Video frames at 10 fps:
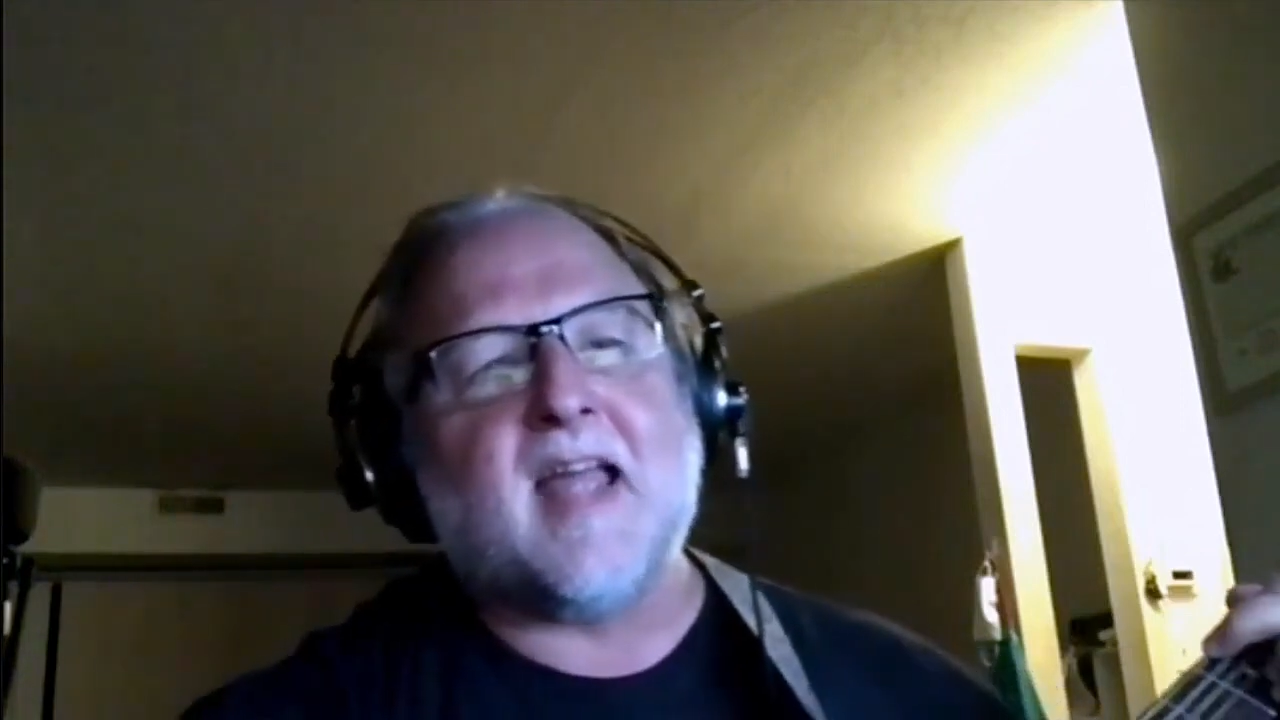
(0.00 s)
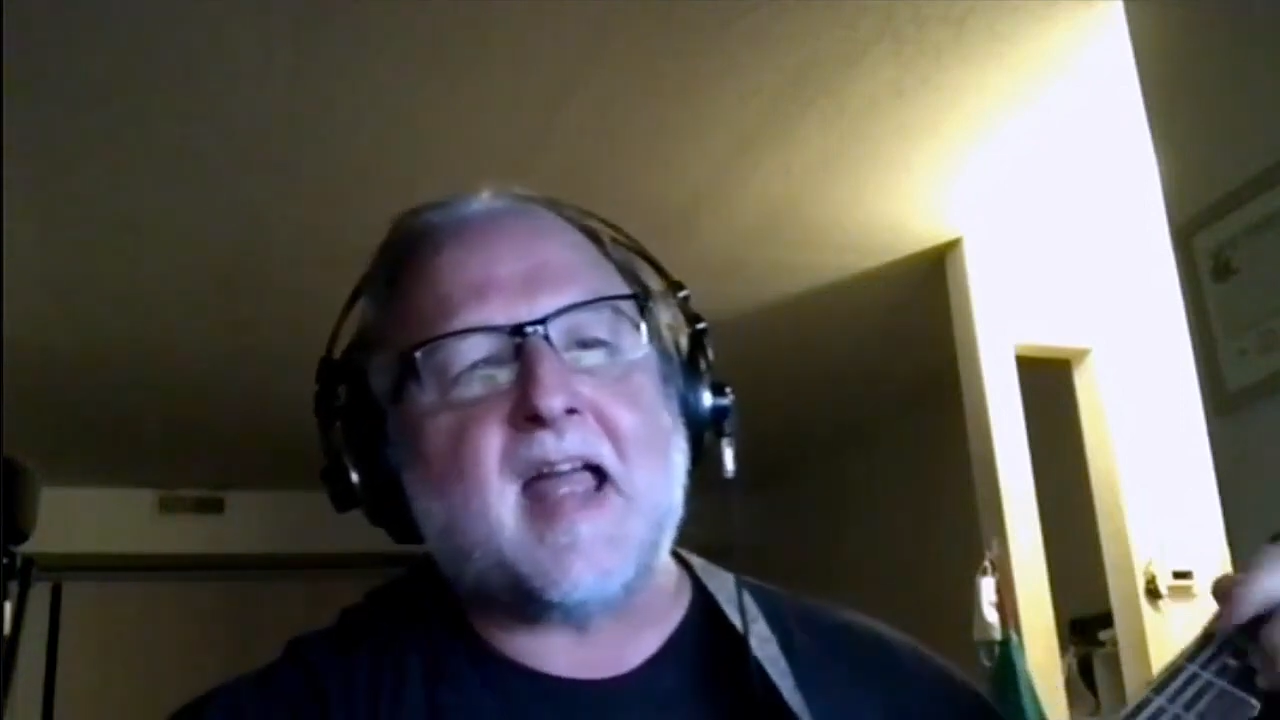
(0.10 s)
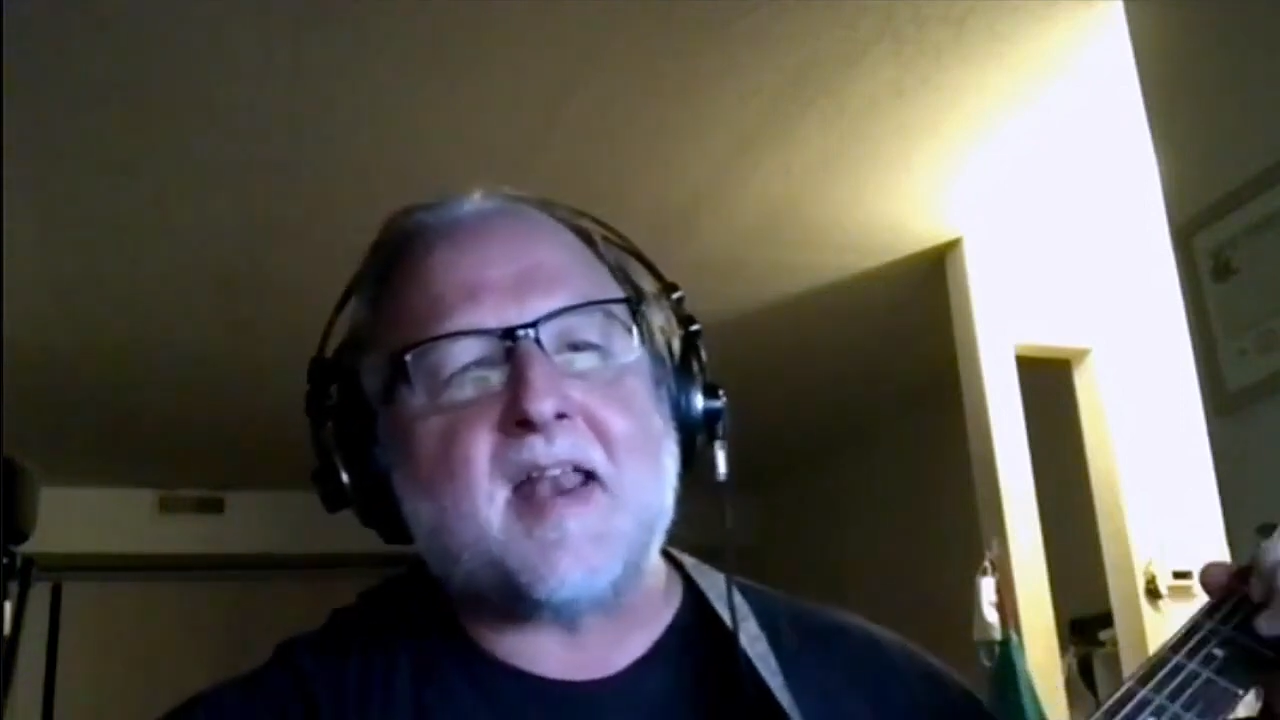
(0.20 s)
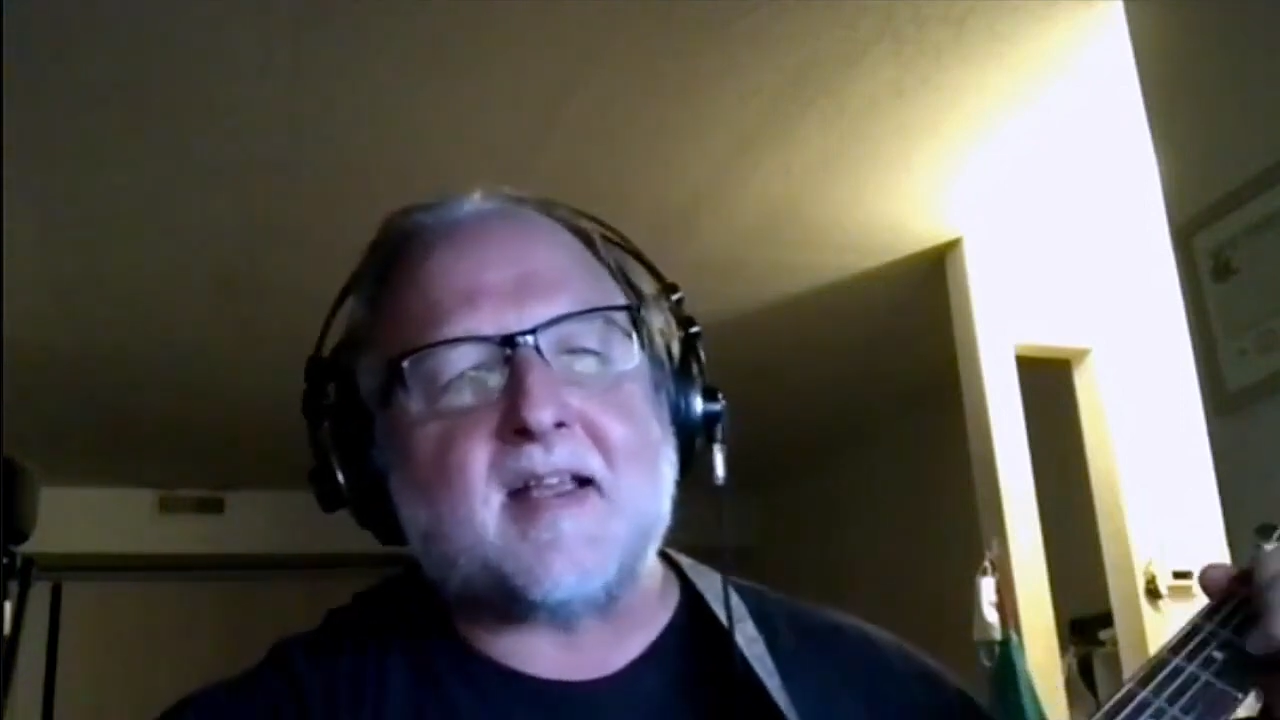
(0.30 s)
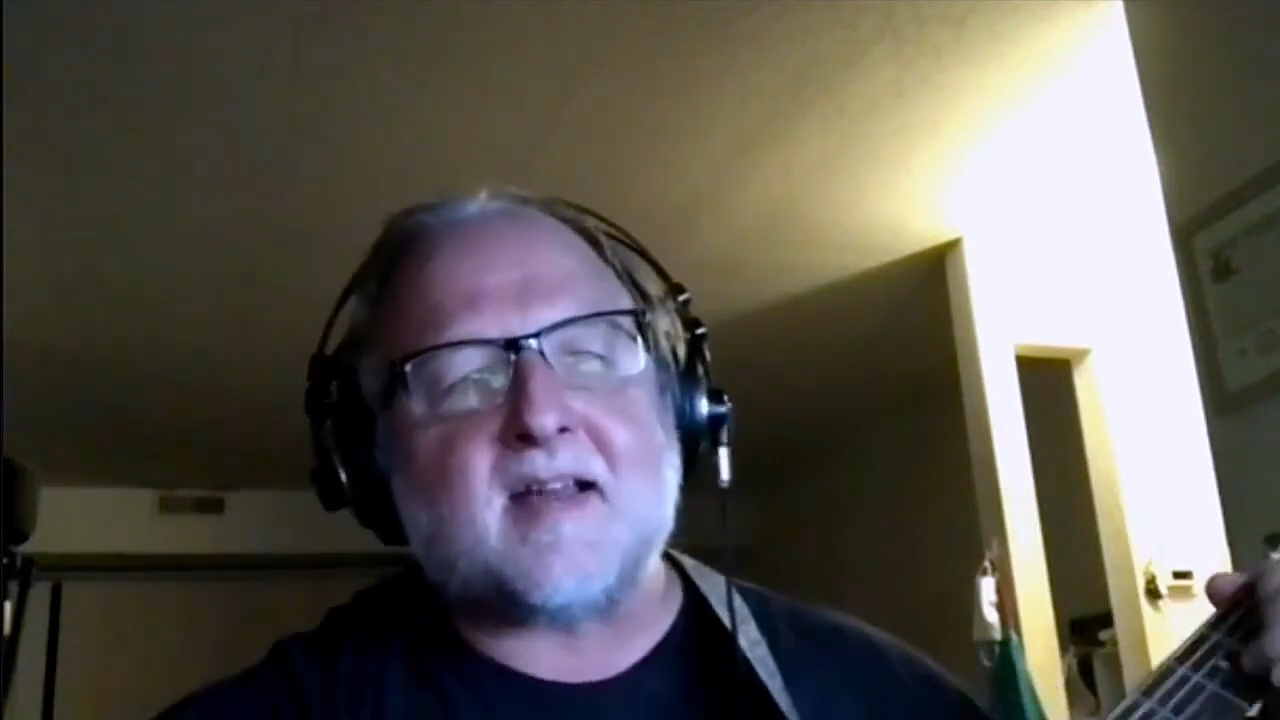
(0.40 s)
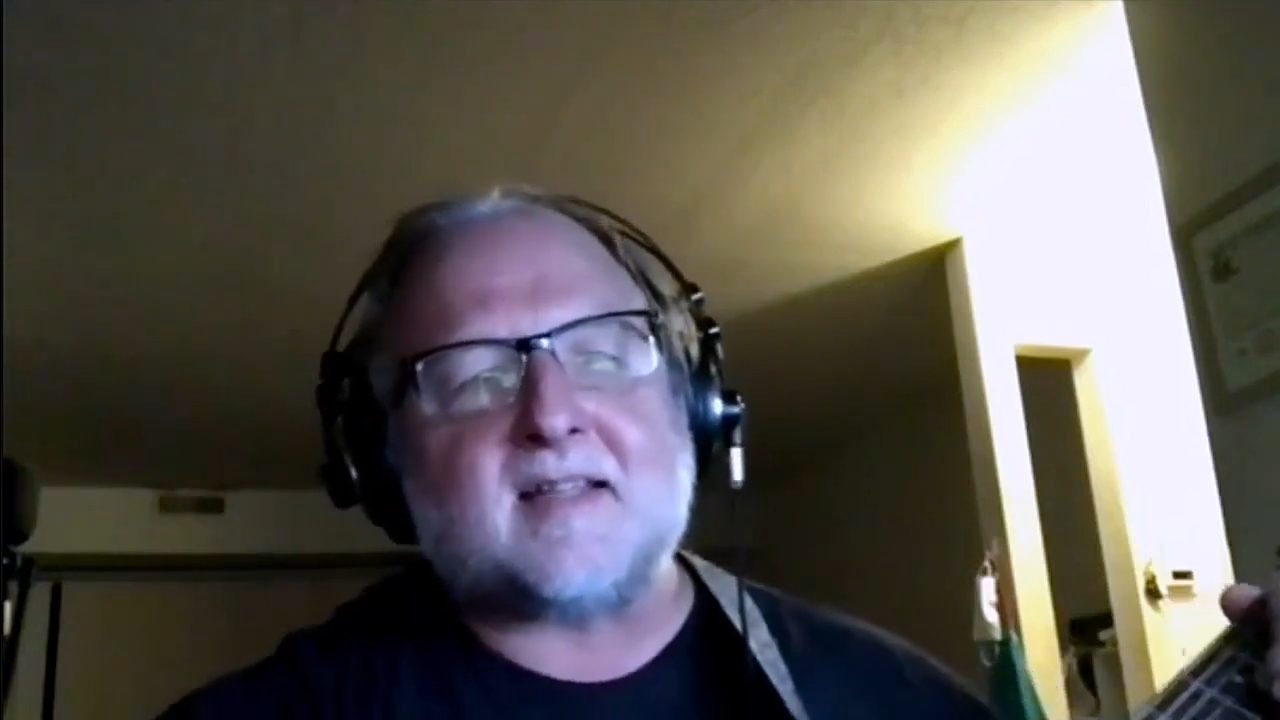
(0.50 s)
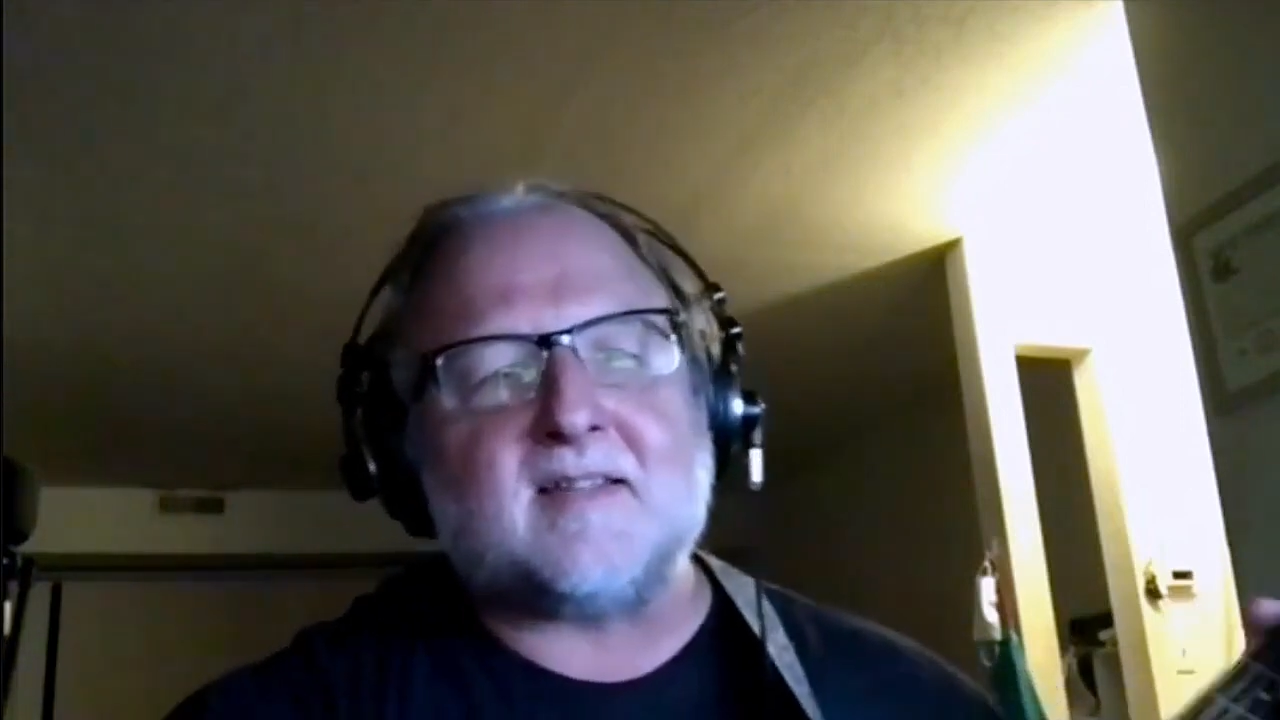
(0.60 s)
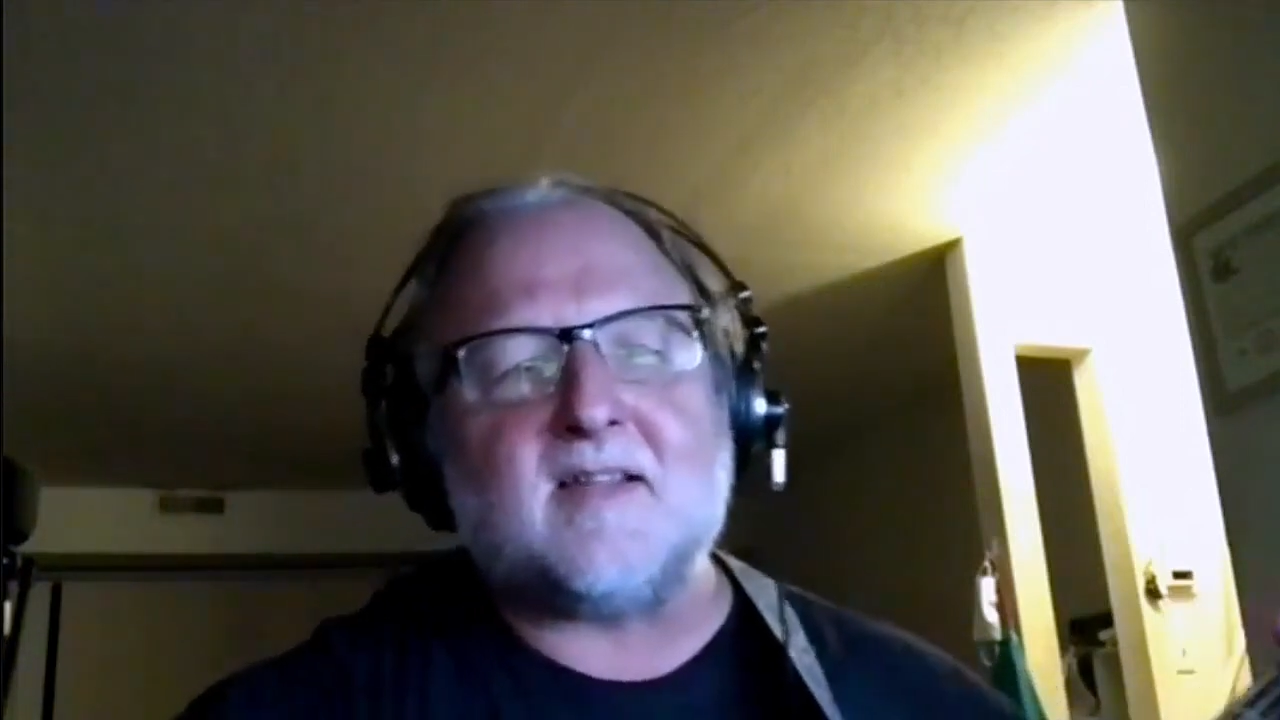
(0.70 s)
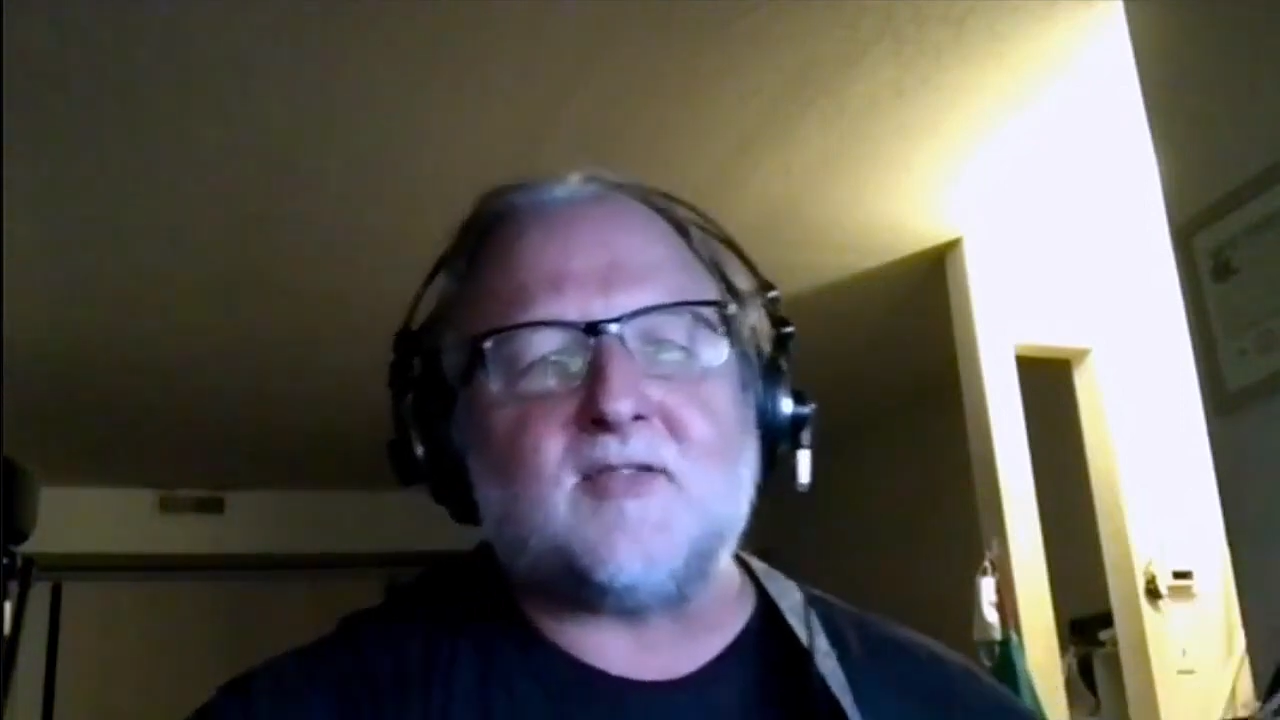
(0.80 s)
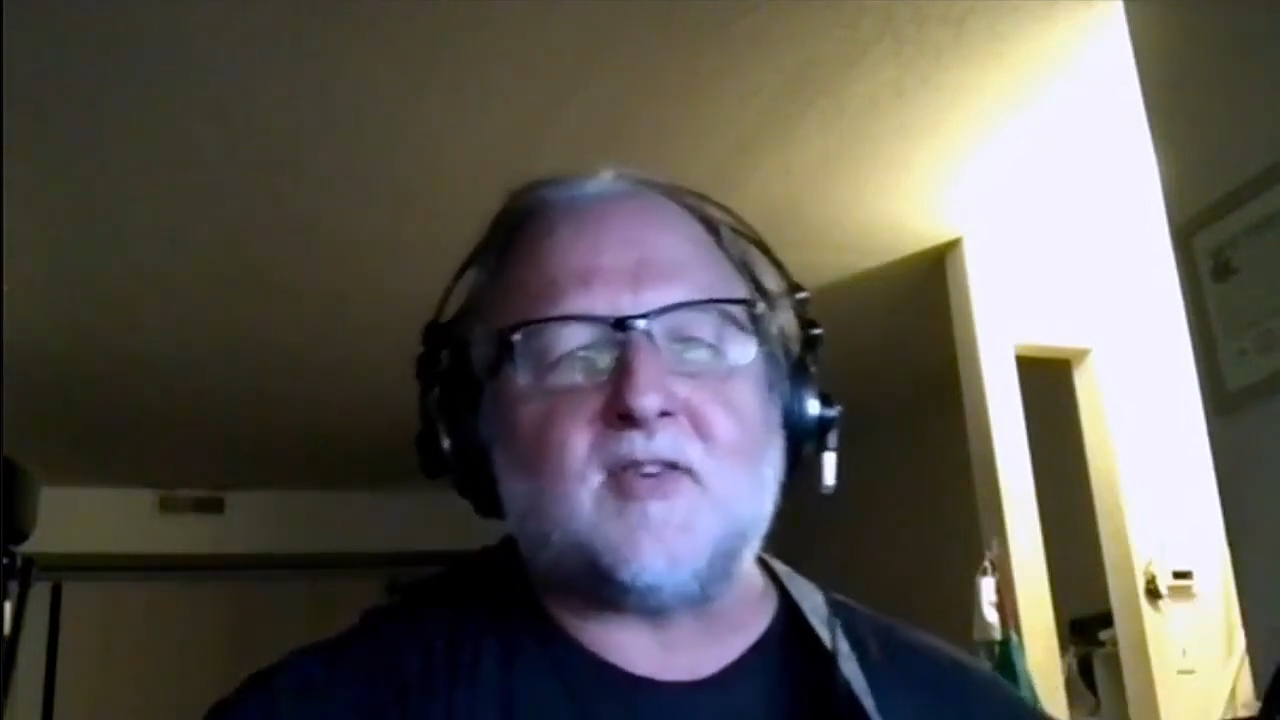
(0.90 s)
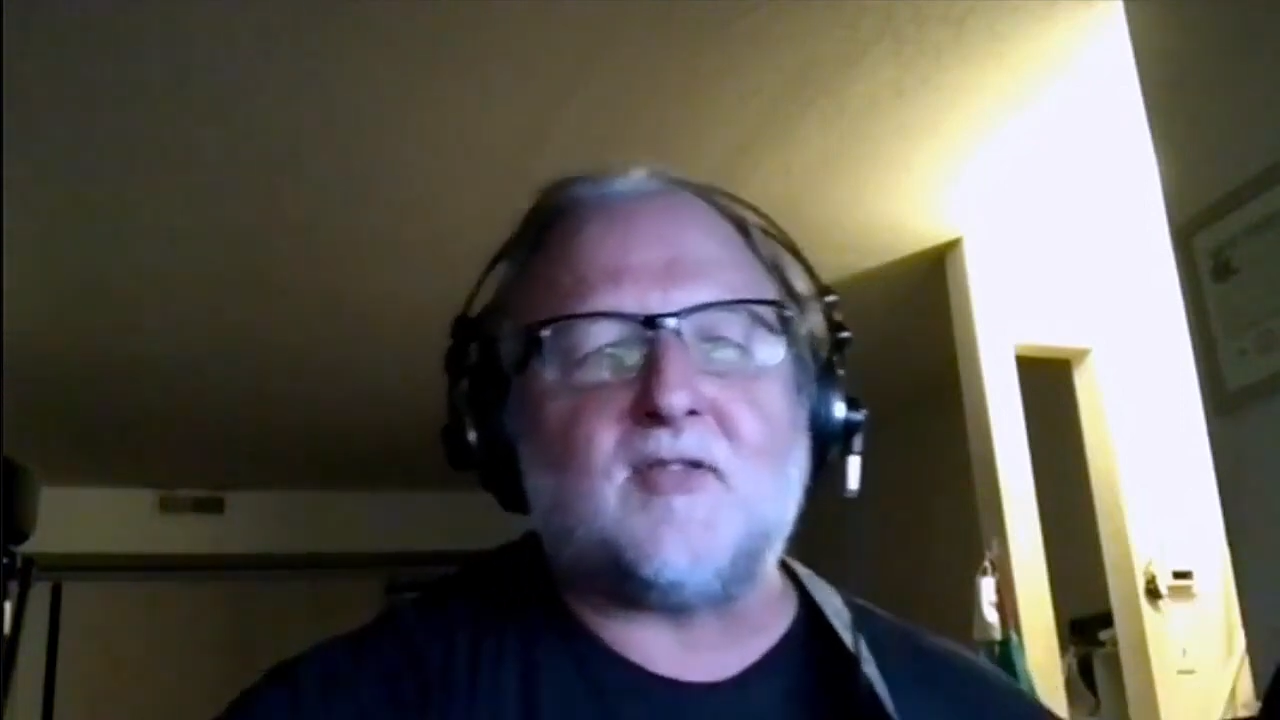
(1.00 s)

and a cutlass